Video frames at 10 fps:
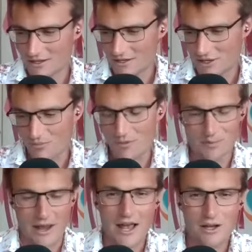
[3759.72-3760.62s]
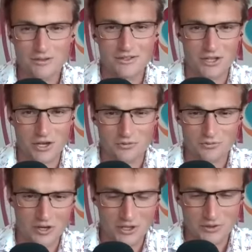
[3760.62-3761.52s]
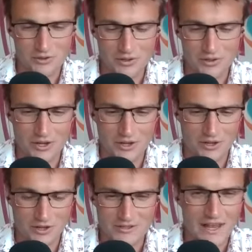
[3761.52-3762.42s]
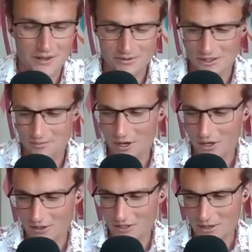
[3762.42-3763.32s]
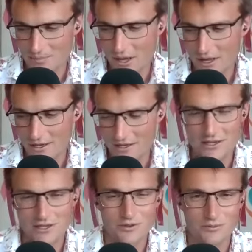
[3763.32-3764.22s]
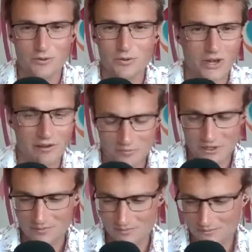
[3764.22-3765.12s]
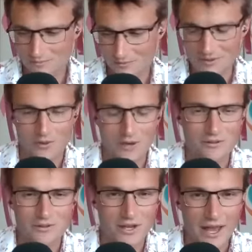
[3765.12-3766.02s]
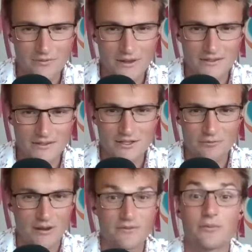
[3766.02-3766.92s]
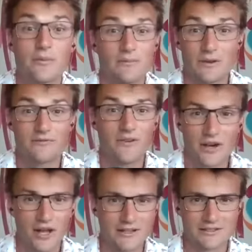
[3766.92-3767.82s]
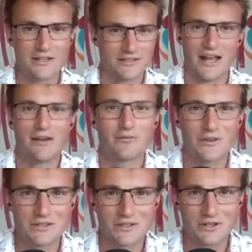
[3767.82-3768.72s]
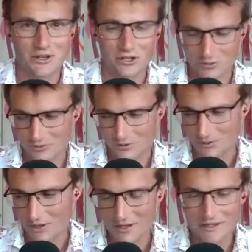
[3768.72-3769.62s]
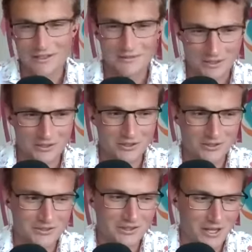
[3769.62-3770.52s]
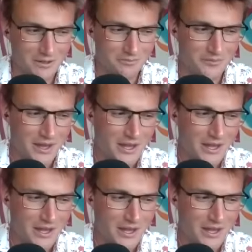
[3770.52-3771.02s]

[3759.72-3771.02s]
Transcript: you know in my house i go running on the, the downs and the park nearby of course i haven't been going out to cafes and stuff but i feel i've been very isolated i haven't visited a hospital thank goodness um,